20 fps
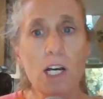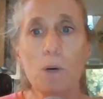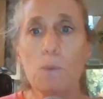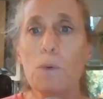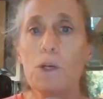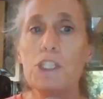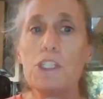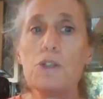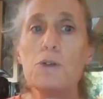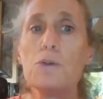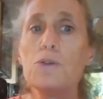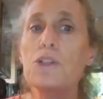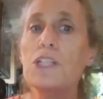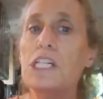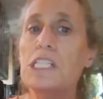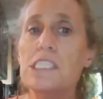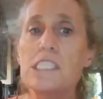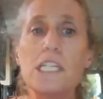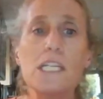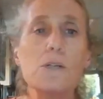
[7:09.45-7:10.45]
When you
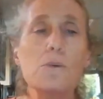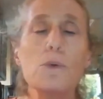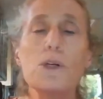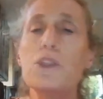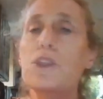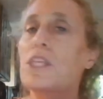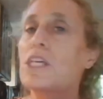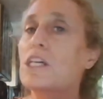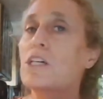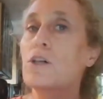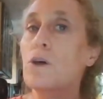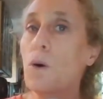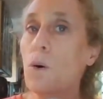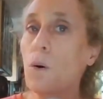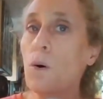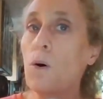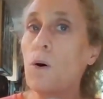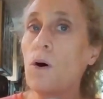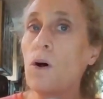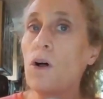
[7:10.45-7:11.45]
listen with the
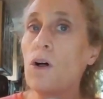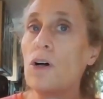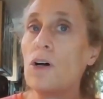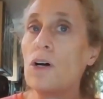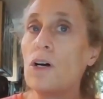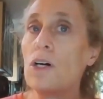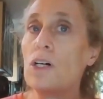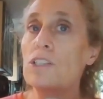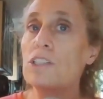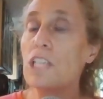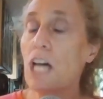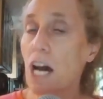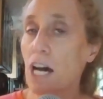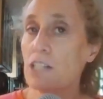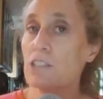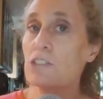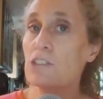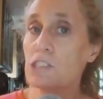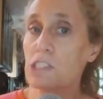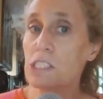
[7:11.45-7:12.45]
goal to
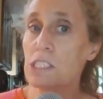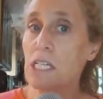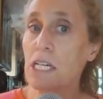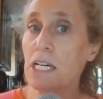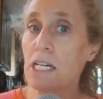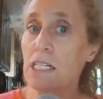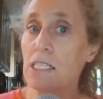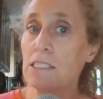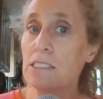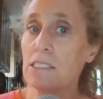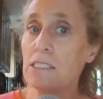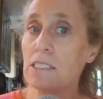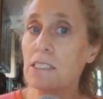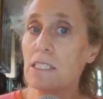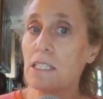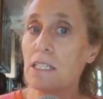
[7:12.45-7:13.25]
understand